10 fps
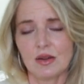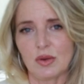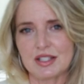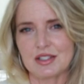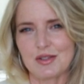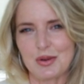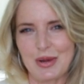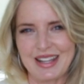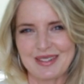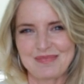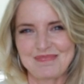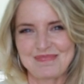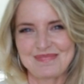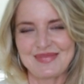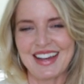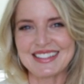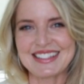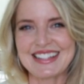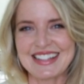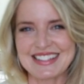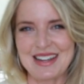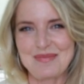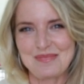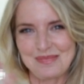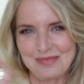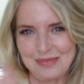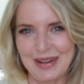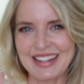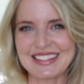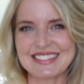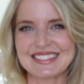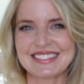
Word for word: rest of your week. I'll see you next time. Bye.